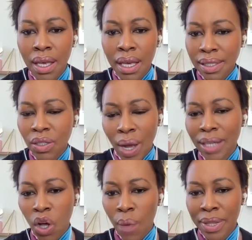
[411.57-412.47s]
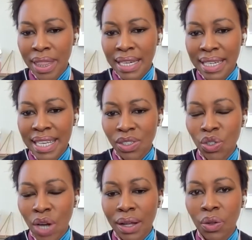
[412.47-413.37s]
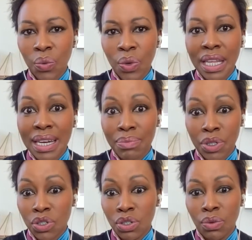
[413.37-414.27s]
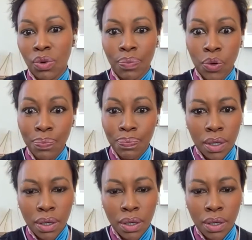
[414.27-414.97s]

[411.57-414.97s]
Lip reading: Is it quite common that kids struggle with a number two or a poop?